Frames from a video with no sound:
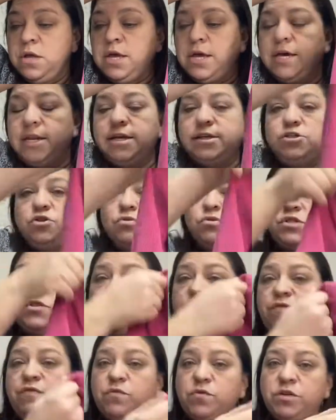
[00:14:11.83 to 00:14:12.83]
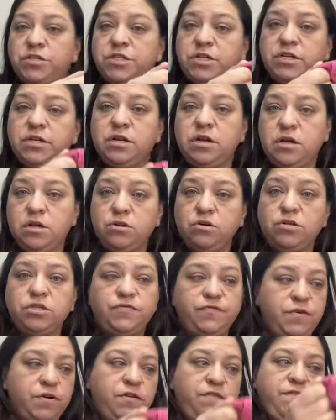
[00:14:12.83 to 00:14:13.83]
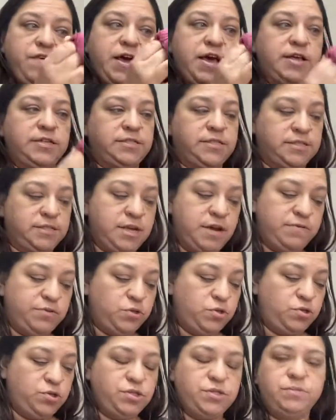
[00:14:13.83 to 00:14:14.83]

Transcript: And I sold this for $14 very fast this afternoon.